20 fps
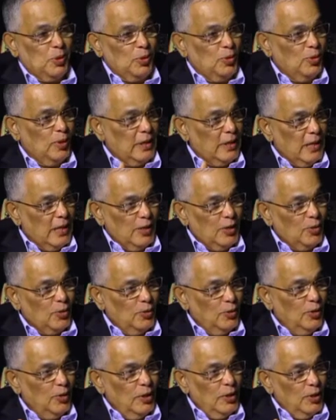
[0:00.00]
to the uh,
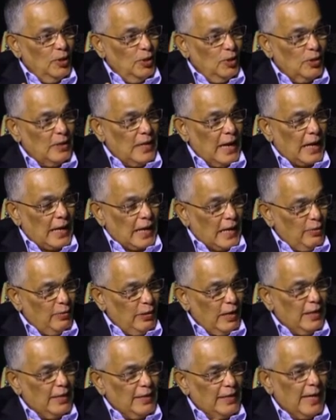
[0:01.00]
to to that
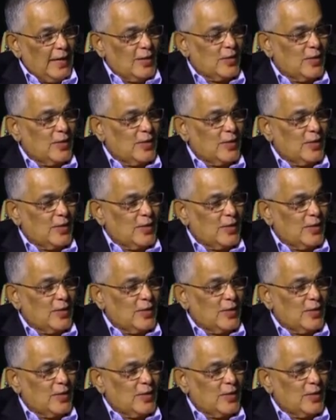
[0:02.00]
level and that